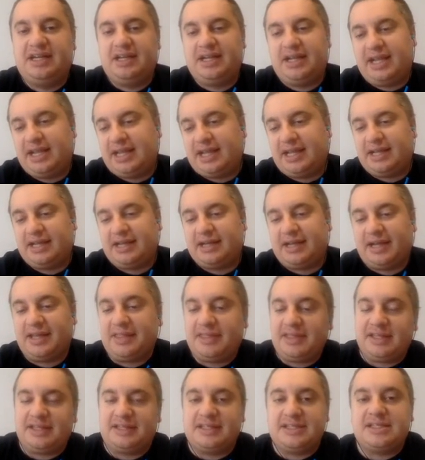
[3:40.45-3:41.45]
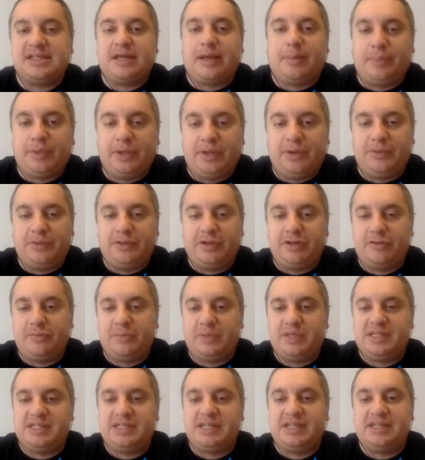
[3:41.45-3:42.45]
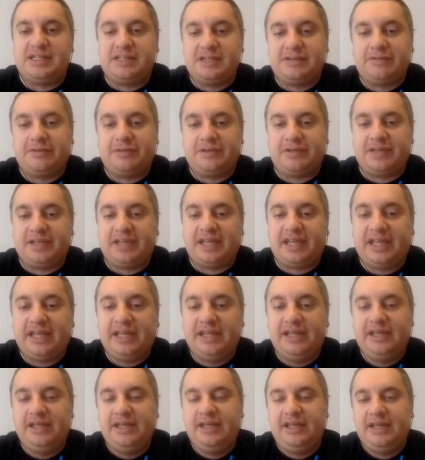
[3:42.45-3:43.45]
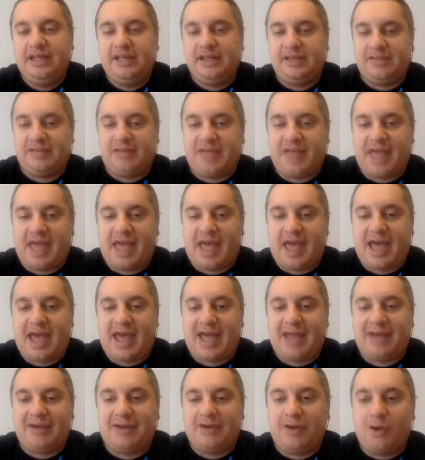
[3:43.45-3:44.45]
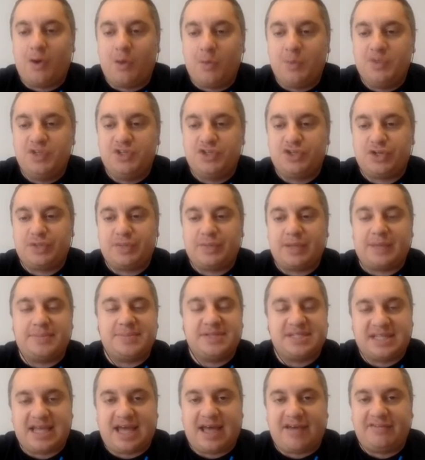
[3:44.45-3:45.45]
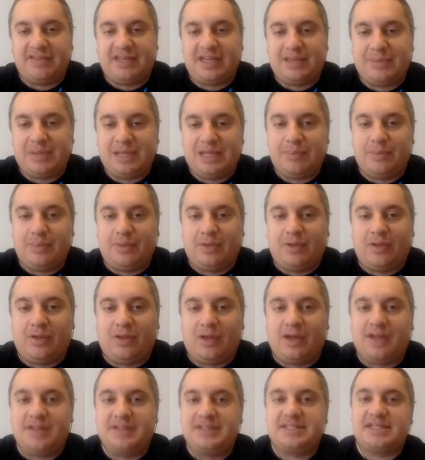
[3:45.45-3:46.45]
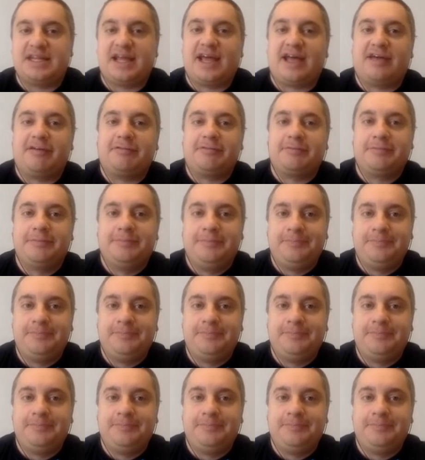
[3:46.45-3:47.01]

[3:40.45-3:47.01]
And I think this upload could have been done differently if they had OpenStreetMap savvy people on staff.